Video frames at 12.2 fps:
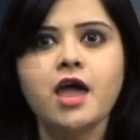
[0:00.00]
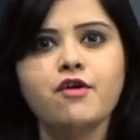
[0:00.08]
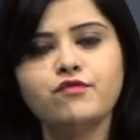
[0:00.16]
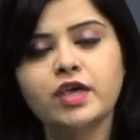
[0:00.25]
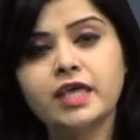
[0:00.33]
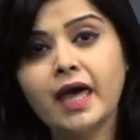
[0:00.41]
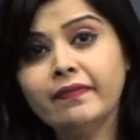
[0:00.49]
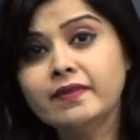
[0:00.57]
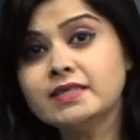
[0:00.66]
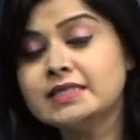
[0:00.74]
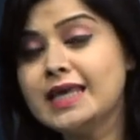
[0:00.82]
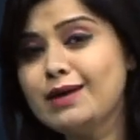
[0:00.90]
if we get
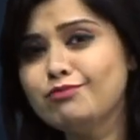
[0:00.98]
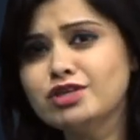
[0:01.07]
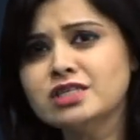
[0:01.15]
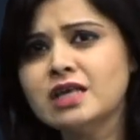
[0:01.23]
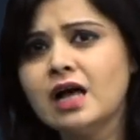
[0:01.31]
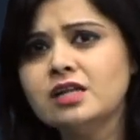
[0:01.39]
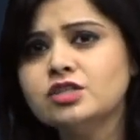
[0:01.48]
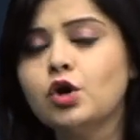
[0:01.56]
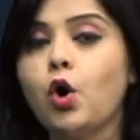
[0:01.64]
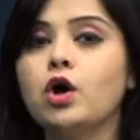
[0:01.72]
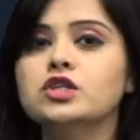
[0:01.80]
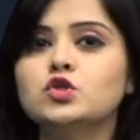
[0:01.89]
the same result
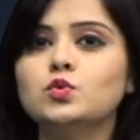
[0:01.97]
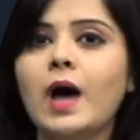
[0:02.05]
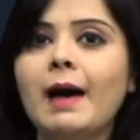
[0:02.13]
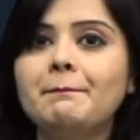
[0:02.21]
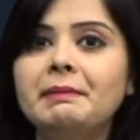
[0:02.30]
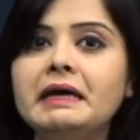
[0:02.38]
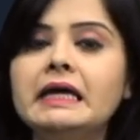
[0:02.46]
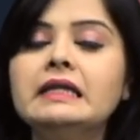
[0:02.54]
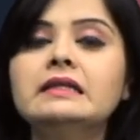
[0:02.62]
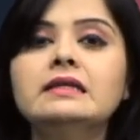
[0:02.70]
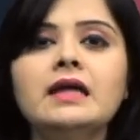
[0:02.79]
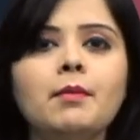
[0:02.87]
on
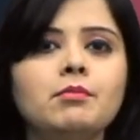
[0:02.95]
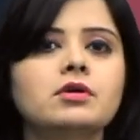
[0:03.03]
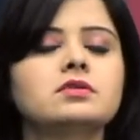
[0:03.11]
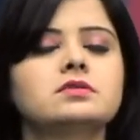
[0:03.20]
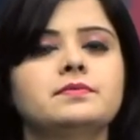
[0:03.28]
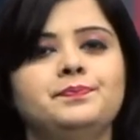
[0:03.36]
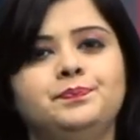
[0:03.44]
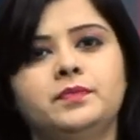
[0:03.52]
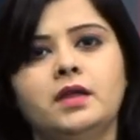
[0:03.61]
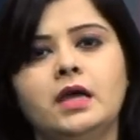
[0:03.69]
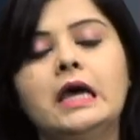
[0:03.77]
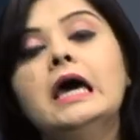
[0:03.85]
swapping the numbers.
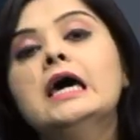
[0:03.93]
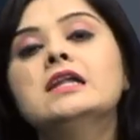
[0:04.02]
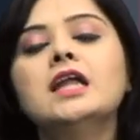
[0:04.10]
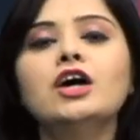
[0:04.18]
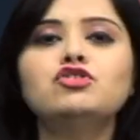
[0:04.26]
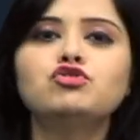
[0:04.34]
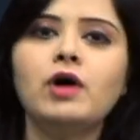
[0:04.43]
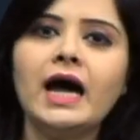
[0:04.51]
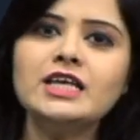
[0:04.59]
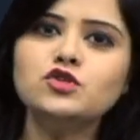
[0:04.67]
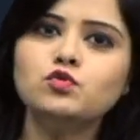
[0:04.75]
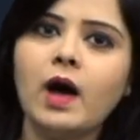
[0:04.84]
Now
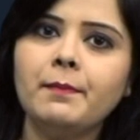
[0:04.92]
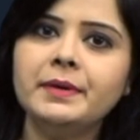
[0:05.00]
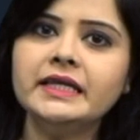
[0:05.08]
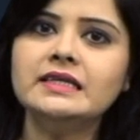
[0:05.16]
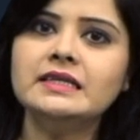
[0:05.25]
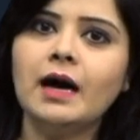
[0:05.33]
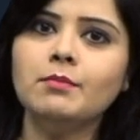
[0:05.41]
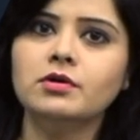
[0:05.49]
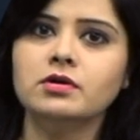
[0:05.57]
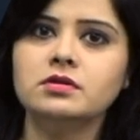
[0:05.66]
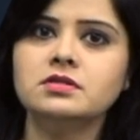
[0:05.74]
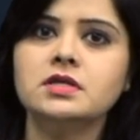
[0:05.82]
try swapping the
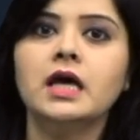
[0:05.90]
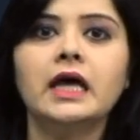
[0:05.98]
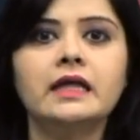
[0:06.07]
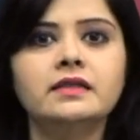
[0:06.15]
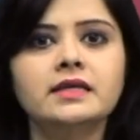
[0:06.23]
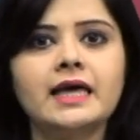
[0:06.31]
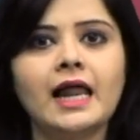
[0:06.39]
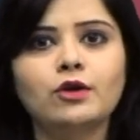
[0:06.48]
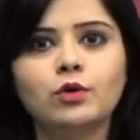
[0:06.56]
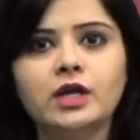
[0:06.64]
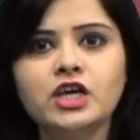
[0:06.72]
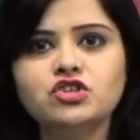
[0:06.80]
numbers in the
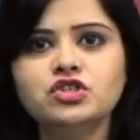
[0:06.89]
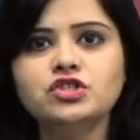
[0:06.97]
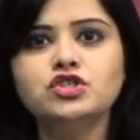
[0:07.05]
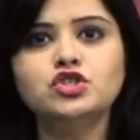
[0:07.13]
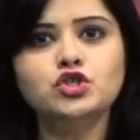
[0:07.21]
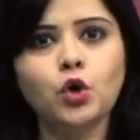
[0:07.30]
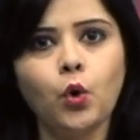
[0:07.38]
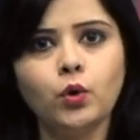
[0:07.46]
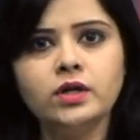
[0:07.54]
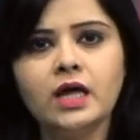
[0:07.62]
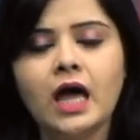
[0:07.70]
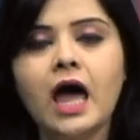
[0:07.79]
calculations
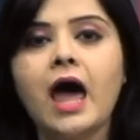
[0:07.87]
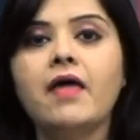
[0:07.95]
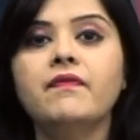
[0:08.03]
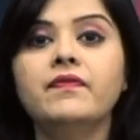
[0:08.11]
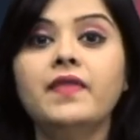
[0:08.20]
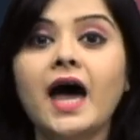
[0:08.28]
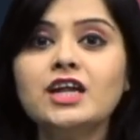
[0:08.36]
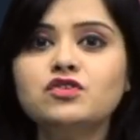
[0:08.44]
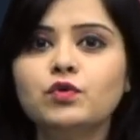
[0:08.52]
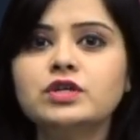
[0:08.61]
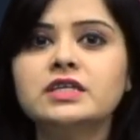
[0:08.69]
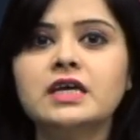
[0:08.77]
shown, and that
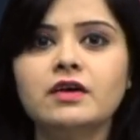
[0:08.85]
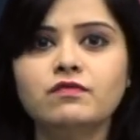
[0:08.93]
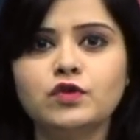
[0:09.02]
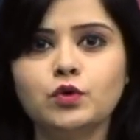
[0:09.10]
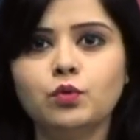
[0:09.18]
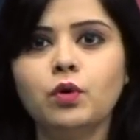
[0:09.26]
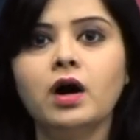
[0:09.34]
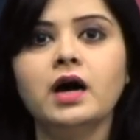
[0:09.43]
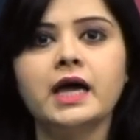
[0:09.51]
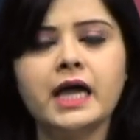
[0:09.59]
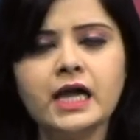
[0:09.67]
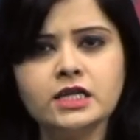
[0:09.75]
would give you a
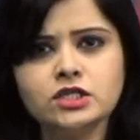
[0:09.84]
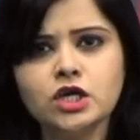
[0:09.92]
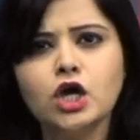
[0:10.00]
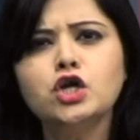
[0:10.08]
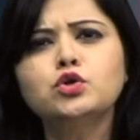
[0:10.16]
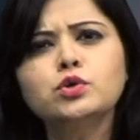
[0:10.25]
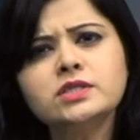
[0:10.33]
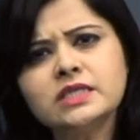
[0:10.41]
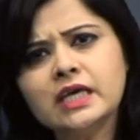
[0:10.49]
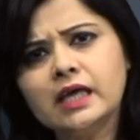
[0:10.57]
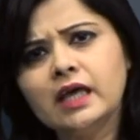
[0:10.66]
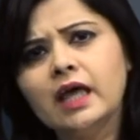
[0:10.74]
hint to
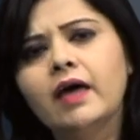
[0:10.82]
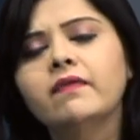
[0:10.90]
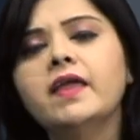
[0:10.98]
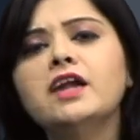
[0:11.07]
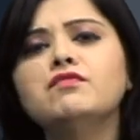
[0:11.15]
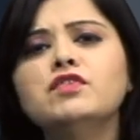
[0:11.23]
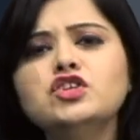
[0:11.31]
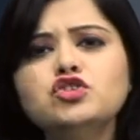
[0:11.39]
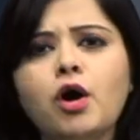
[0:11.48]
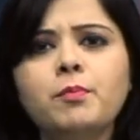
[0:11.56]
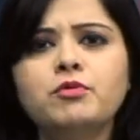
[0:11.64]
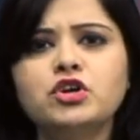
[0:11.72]
see that which
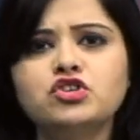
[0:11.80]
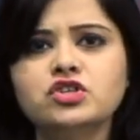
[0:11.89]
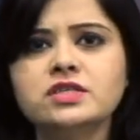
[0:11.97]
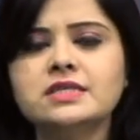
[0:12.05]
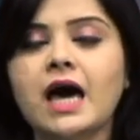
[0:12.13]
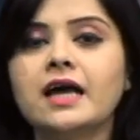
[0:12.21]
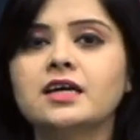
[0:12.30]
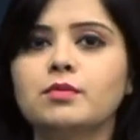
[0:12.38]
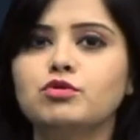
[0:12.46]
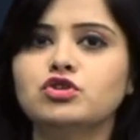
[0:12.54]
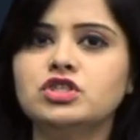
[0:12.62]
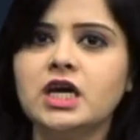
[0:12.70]
operations are
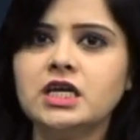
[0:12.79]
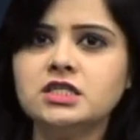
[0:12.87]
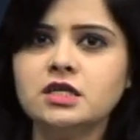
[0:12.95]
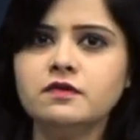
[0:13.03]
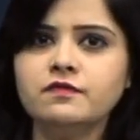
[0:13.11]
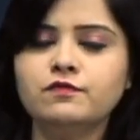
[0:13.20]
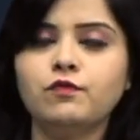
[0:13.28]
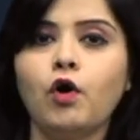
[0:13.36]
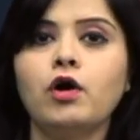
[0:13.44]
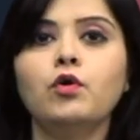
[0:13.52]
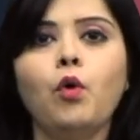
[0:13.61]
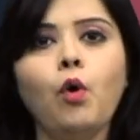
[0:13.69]
commutative
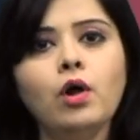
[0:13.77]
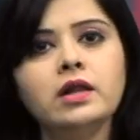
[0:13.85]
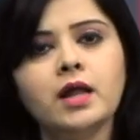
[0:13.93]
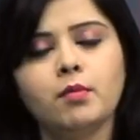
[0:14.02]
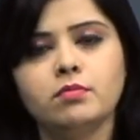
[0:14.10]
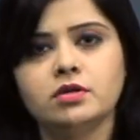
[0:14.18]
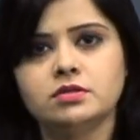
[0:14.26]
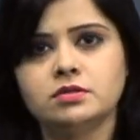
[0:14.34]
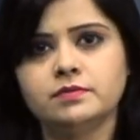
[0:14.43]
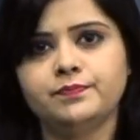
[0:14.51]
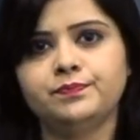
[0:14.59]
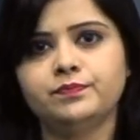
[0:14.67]
for whole numbers.